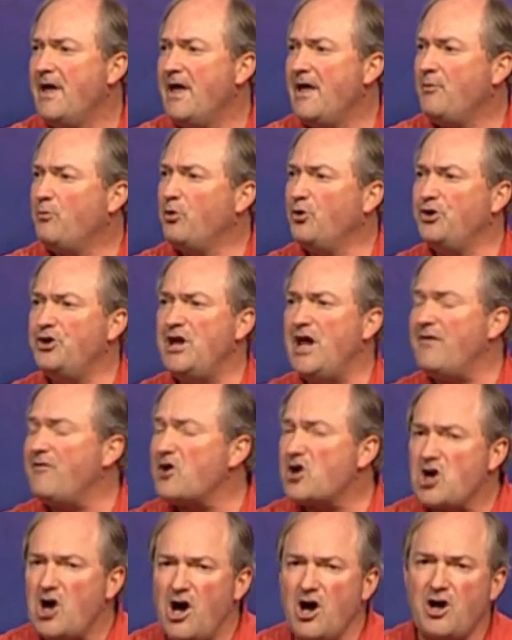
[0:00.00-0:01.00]
We'll never
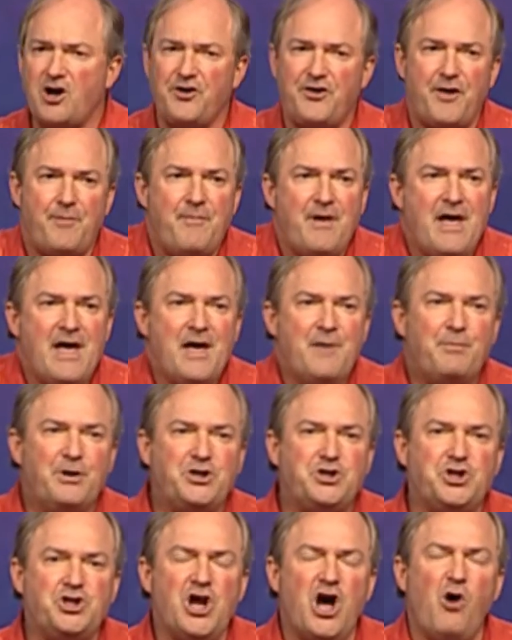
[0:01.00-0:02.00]
conquer them. But
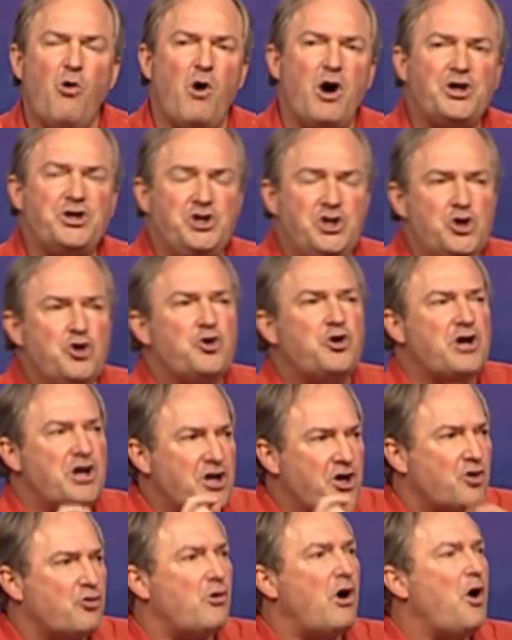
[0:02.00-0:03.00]
you know what? You can
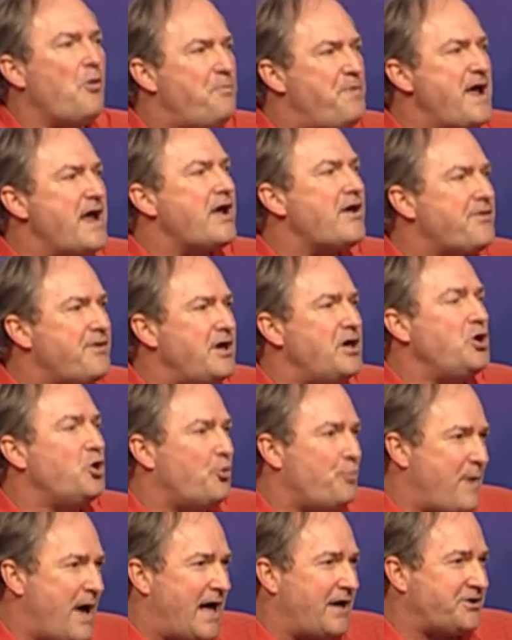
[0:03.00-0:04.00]
grow bigger than your
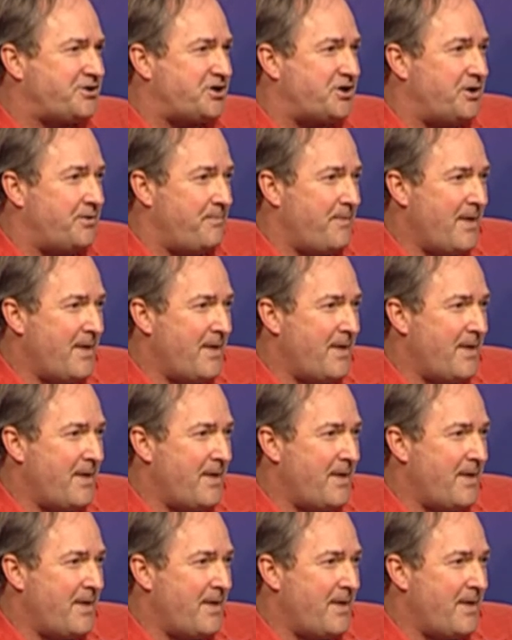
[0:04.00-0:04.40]
mountain.